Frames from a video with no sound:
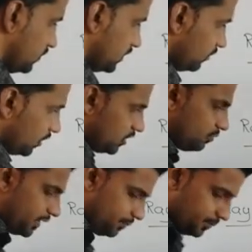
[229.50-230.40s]
What
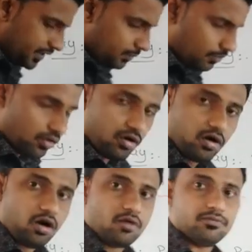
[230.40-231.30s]
is by
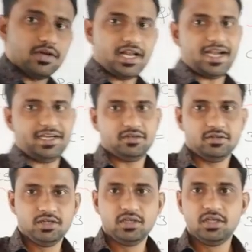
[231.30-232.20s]
beam of
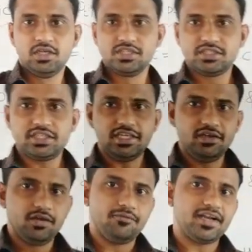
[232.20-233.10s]
light?
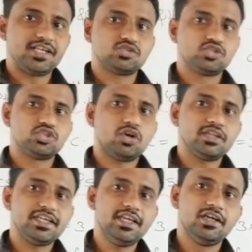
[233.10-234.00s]
See, when I switch
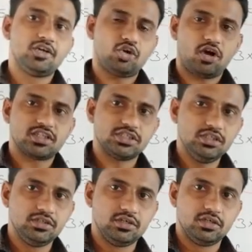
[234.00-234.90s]
on the
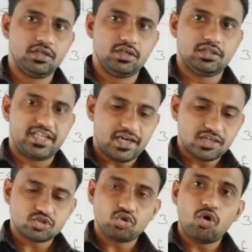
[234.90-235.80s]
torch, there
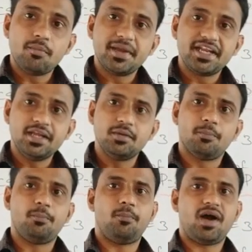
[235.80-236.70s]
are so
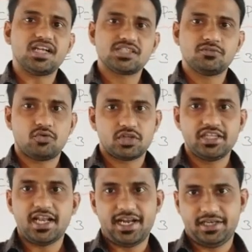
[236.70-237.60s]
many paths for
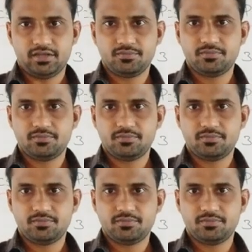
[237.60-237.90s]
the light.